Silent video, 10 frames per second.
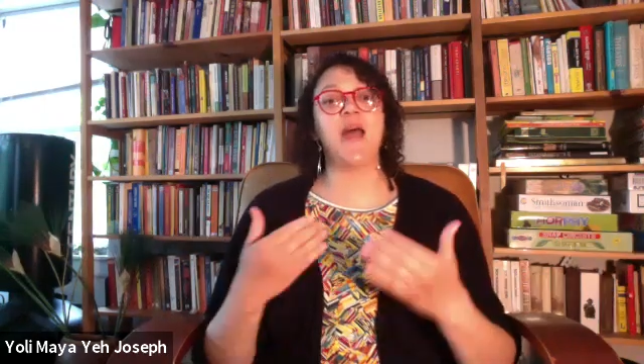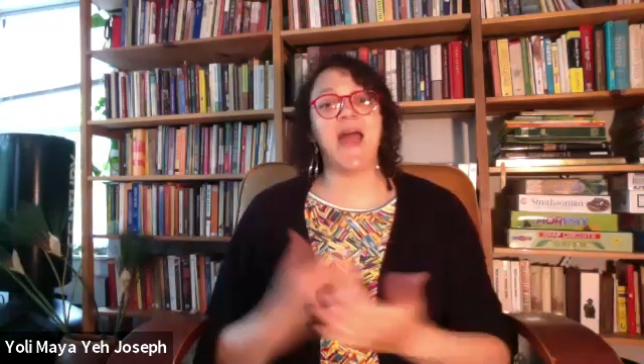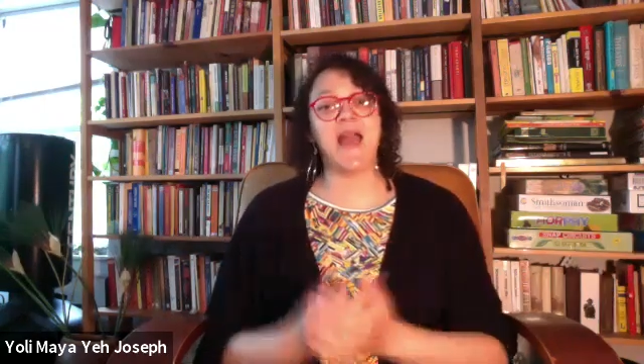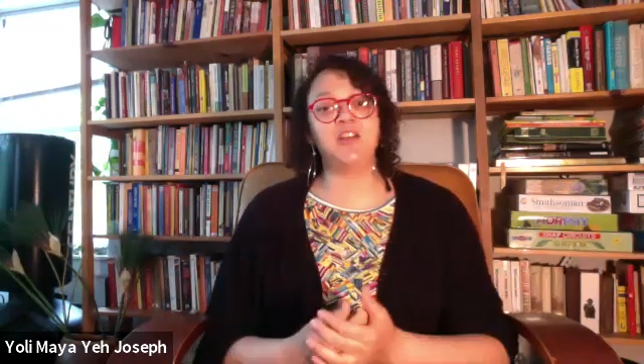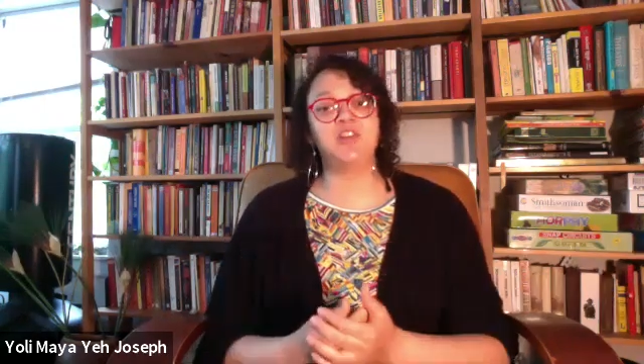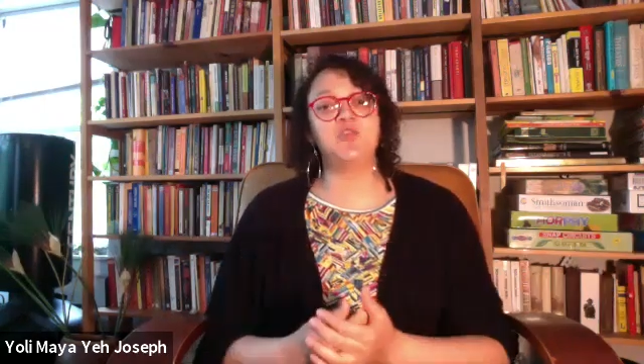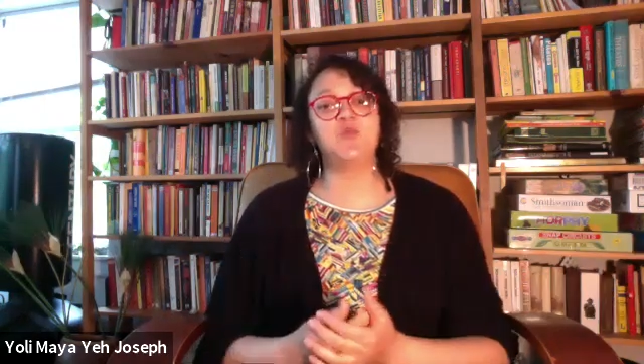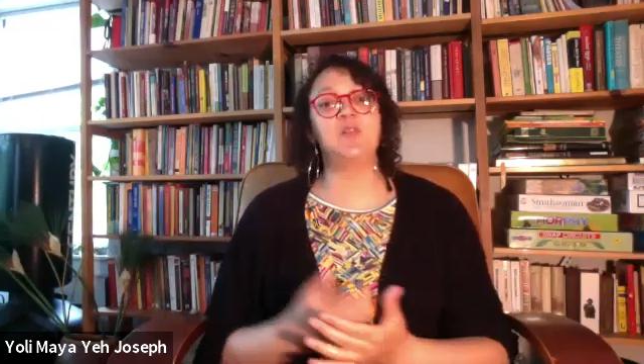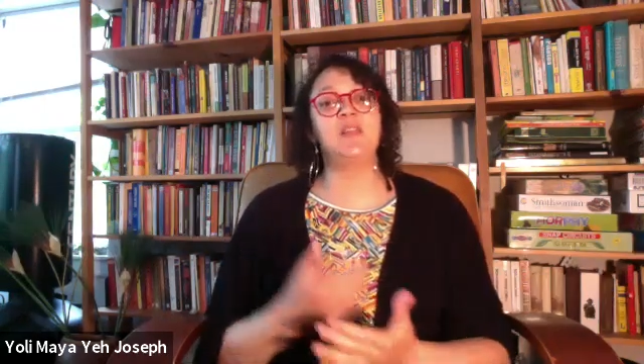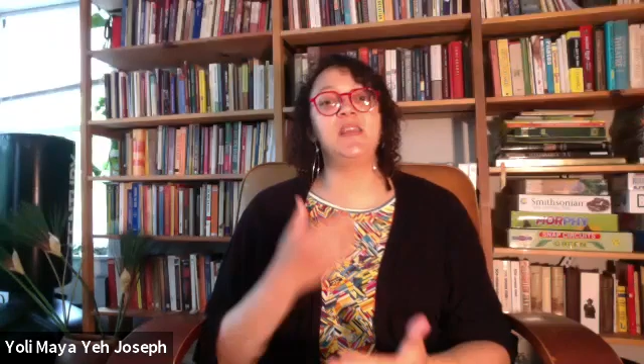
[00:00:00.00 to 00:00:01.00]

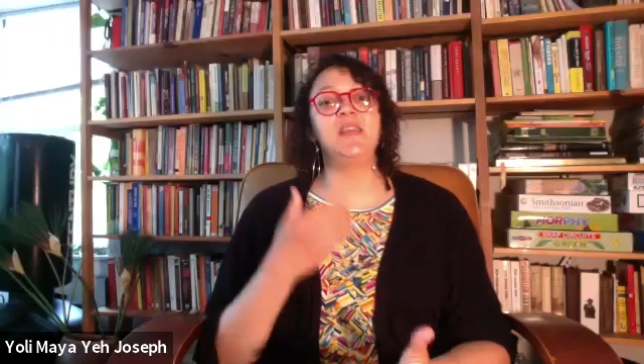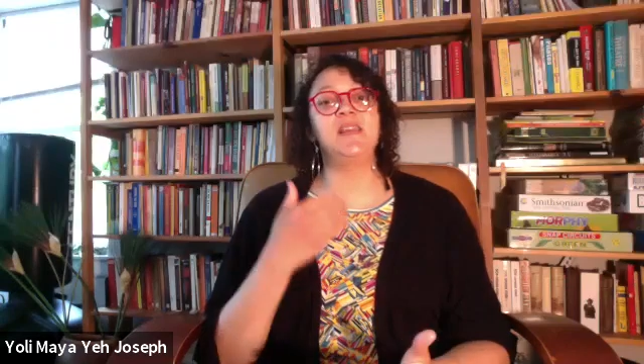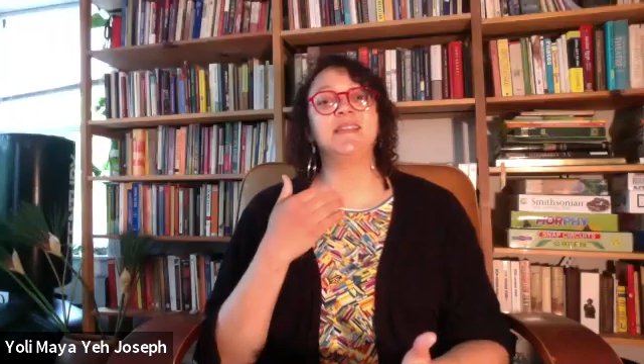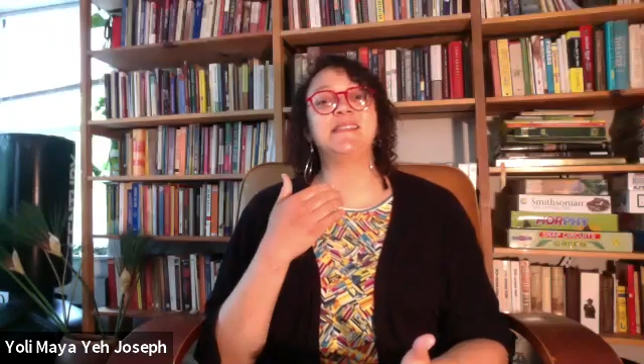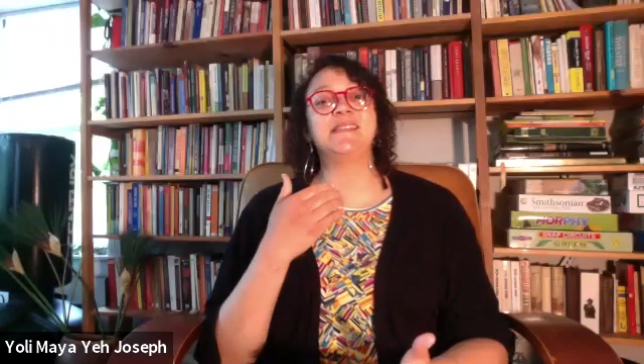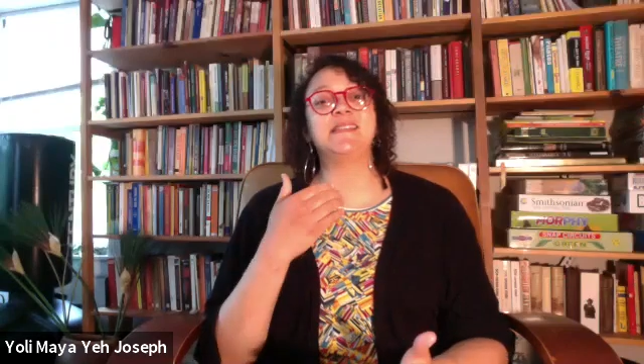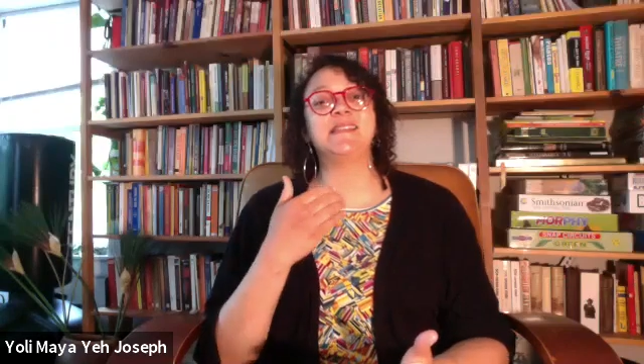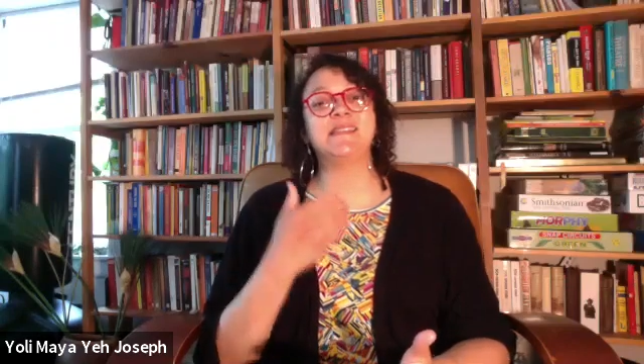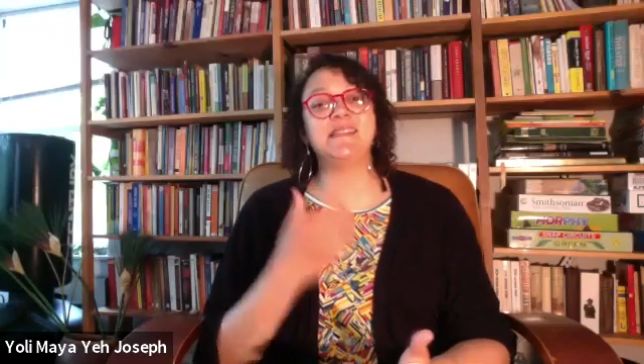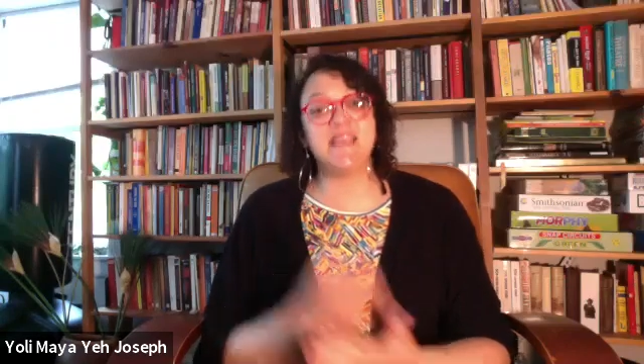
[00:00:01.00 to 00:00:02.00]
actually
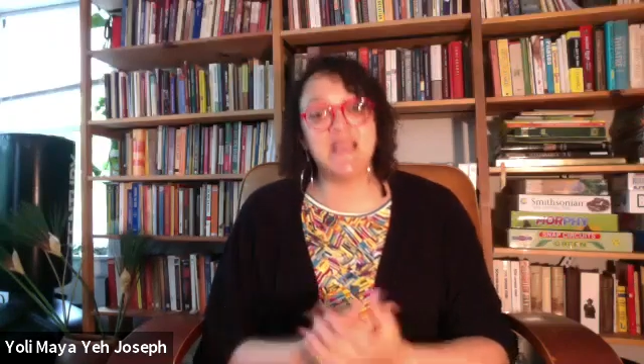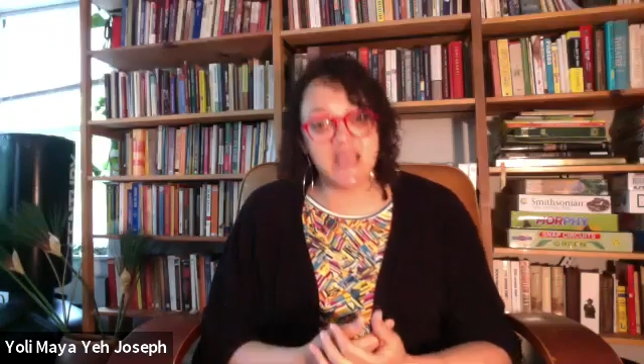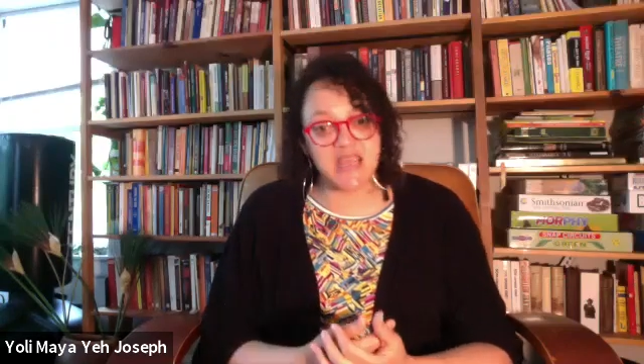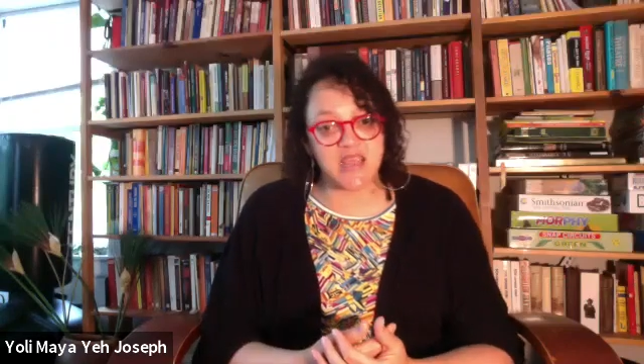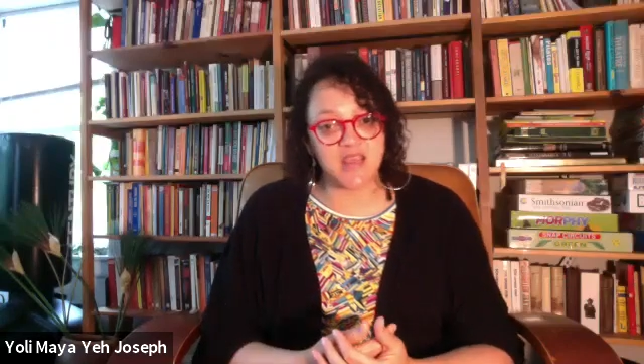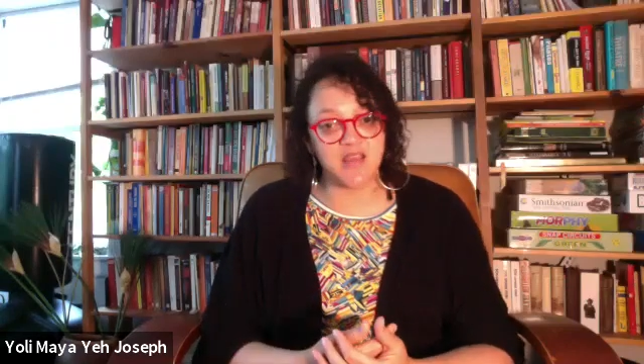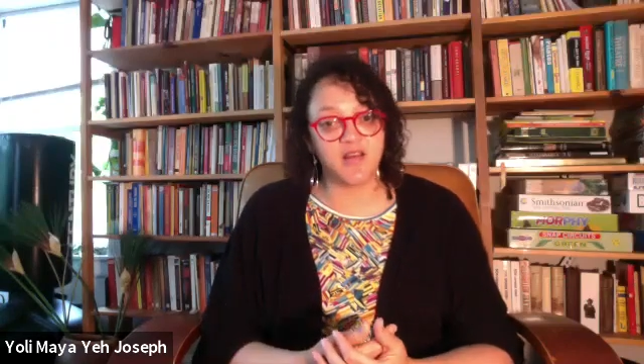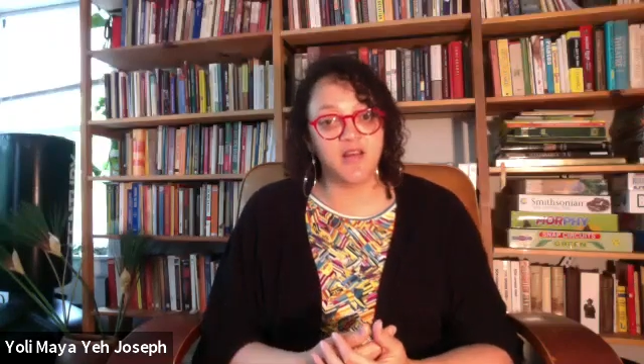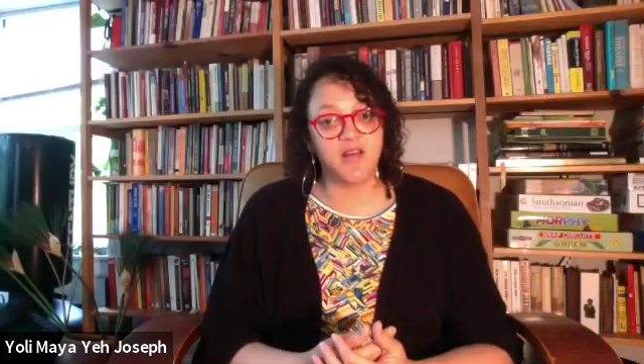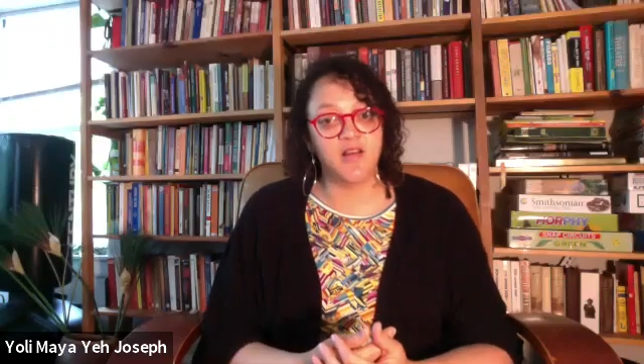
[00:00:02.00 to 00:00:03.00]
see
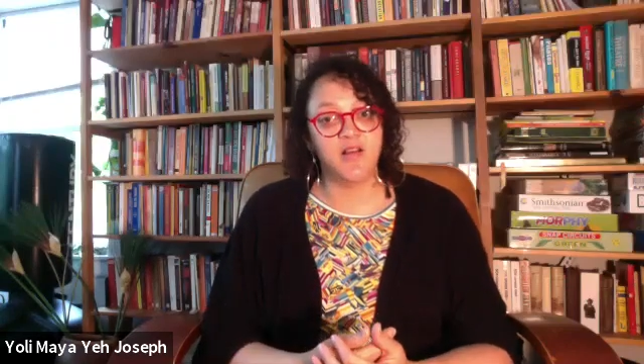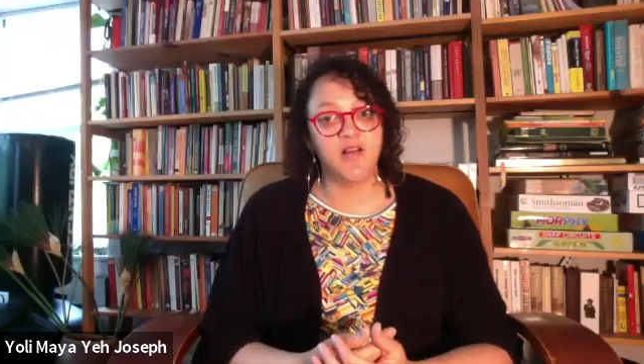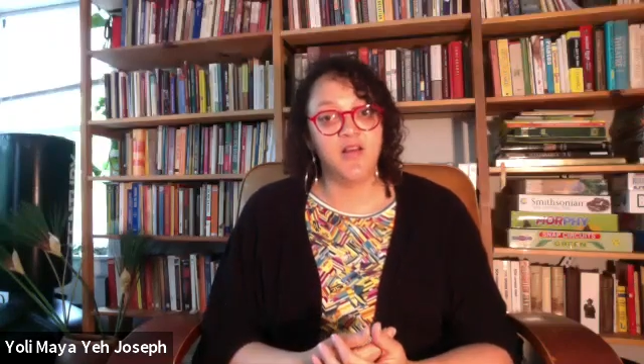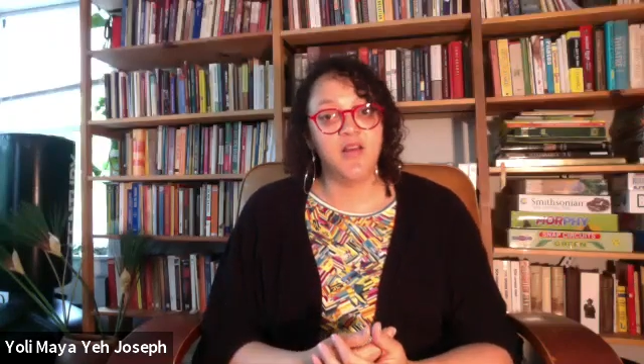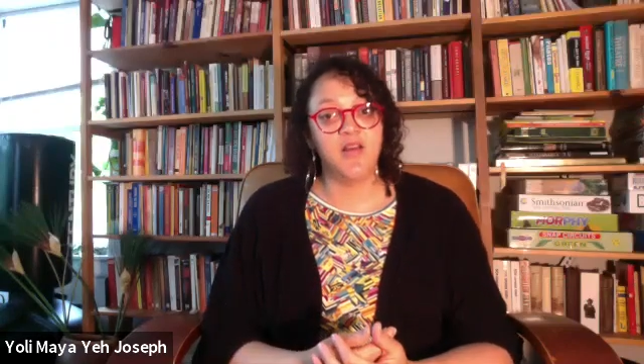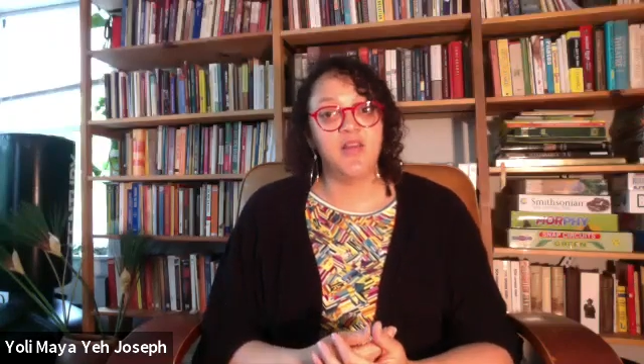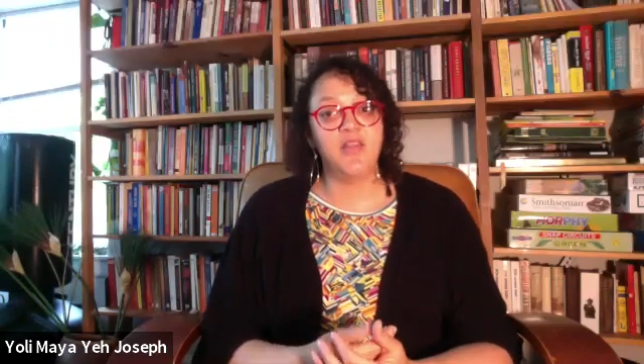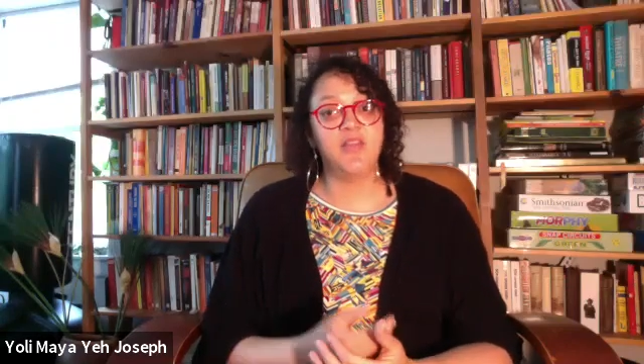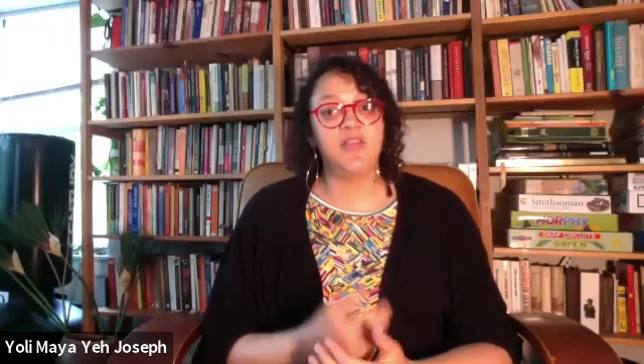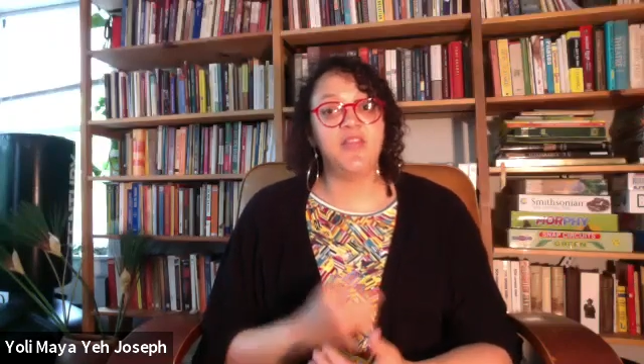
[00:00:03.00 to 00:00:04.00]

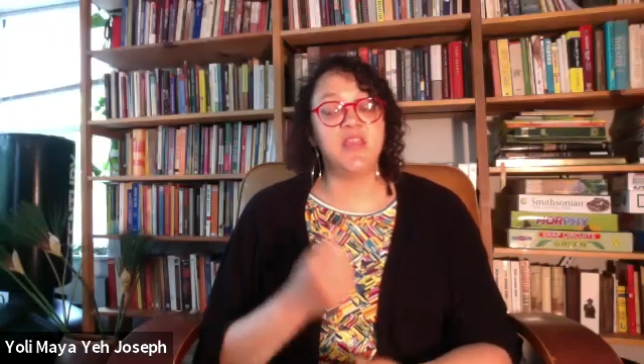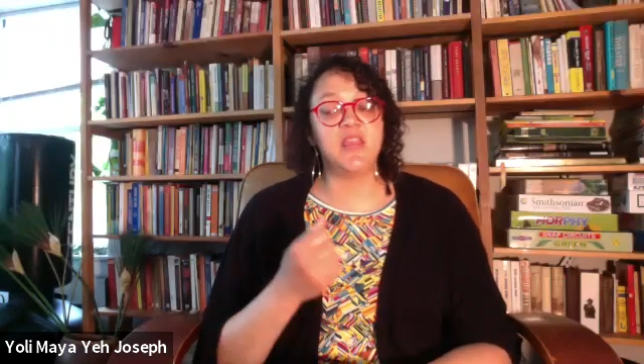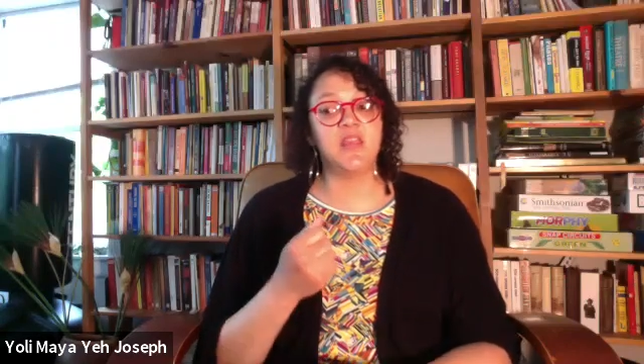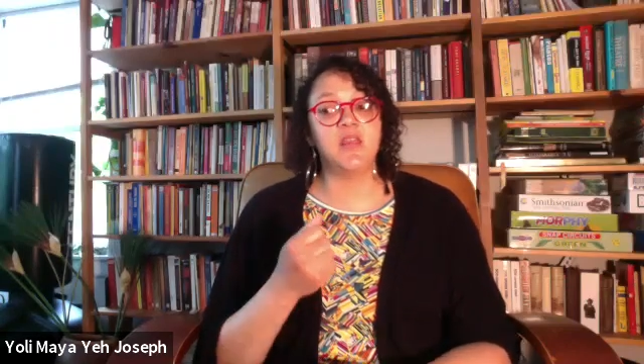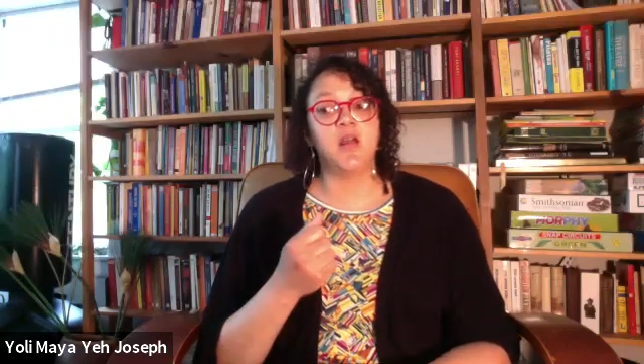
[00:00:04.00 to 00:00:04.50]
the